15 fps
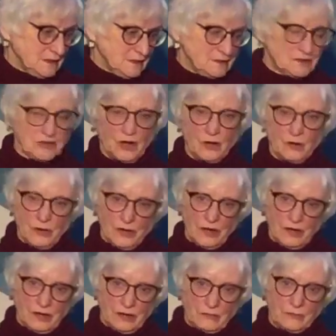so
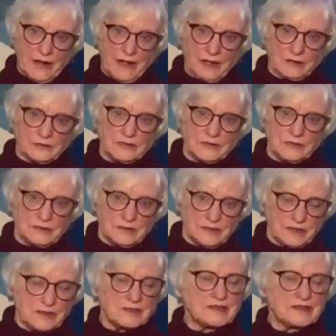around, in the